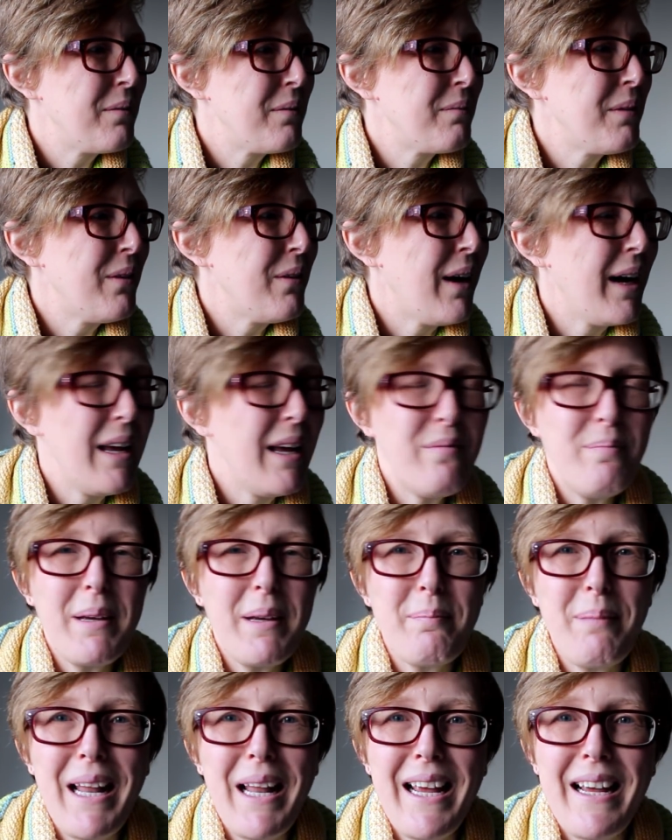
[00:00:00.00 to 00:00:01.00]
well, I have
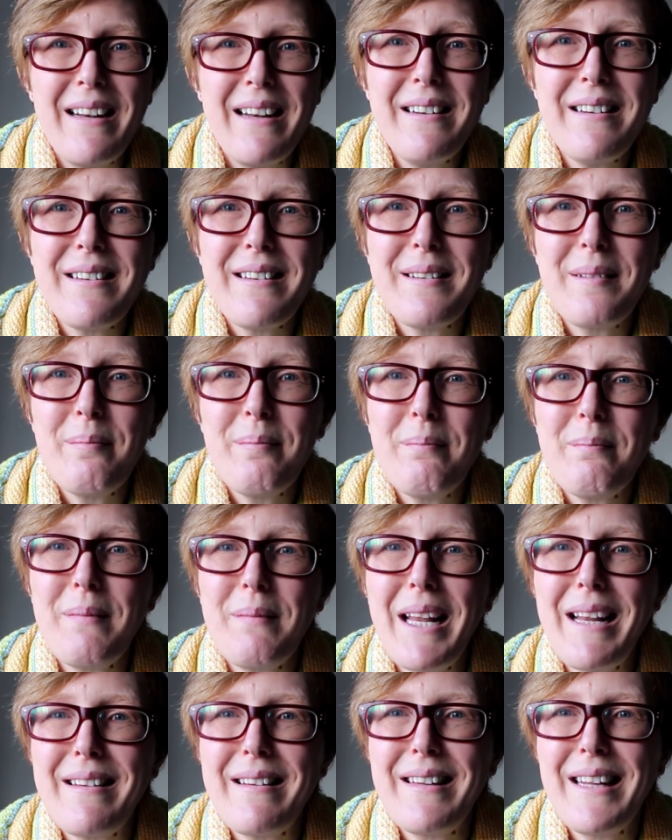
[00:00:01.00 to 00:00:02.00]
big plans.
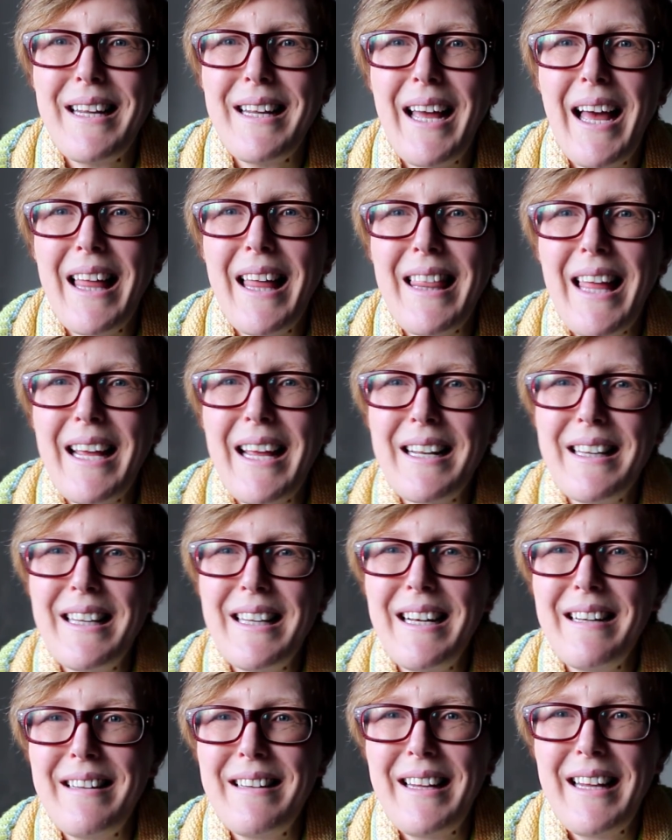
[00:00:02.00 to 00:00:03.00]
Let's see how
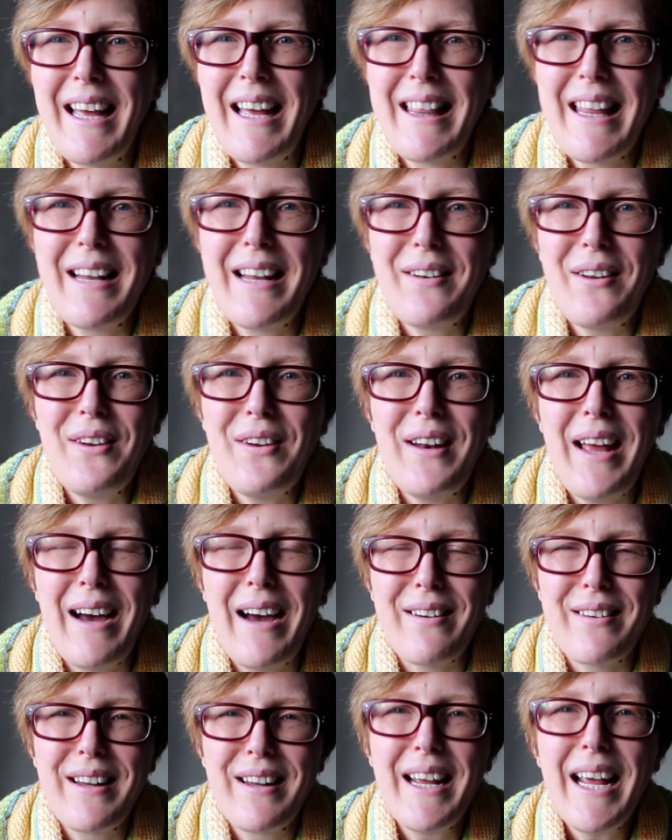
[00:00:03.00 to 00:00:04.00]
they turn
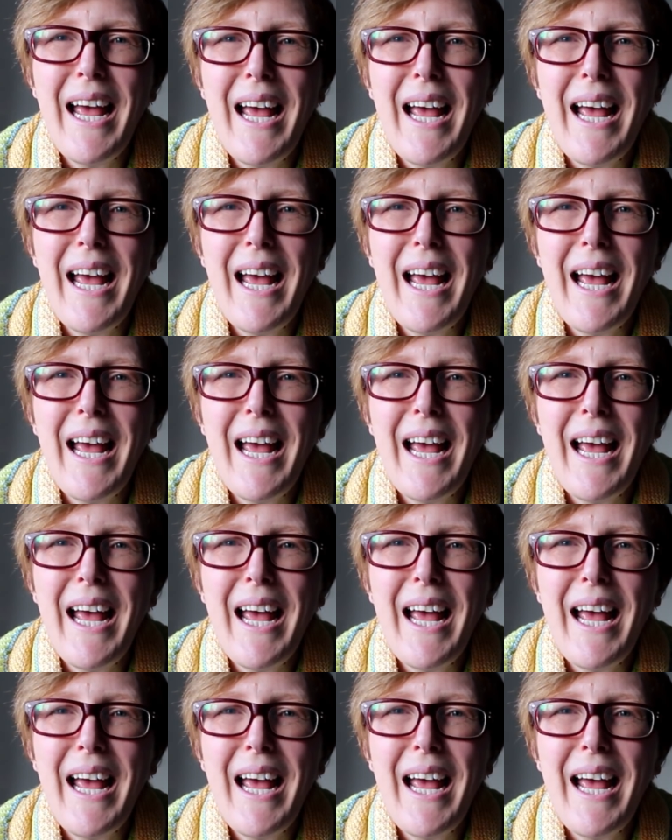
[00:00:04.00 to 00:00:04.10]
out.